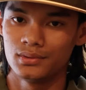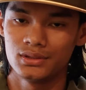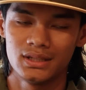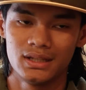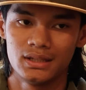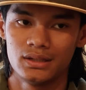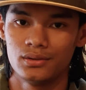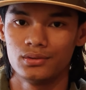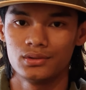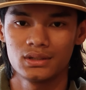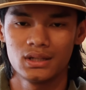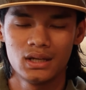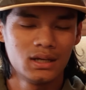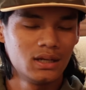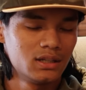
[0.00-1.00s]

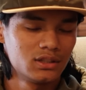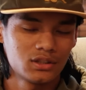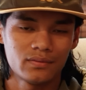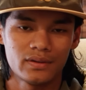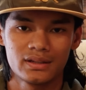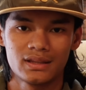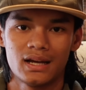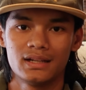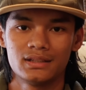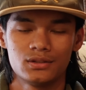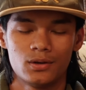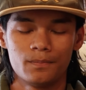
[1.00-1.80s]
seniors, stuff like that.